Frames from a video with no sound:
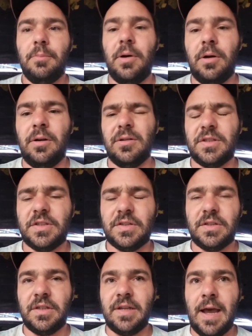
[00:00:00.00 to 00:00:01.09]

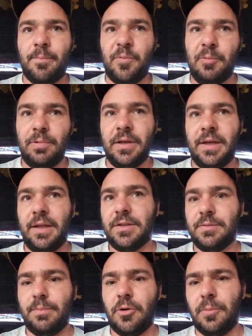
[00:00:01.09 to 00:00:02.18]
parts, adapter
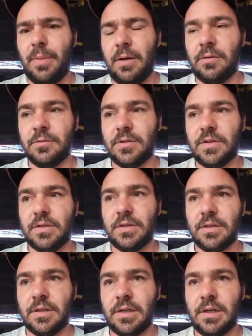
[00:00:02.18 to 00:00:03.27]
plates, motor mounts,
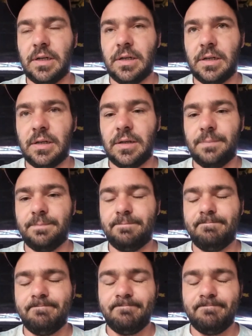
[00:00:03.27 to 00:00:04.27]
and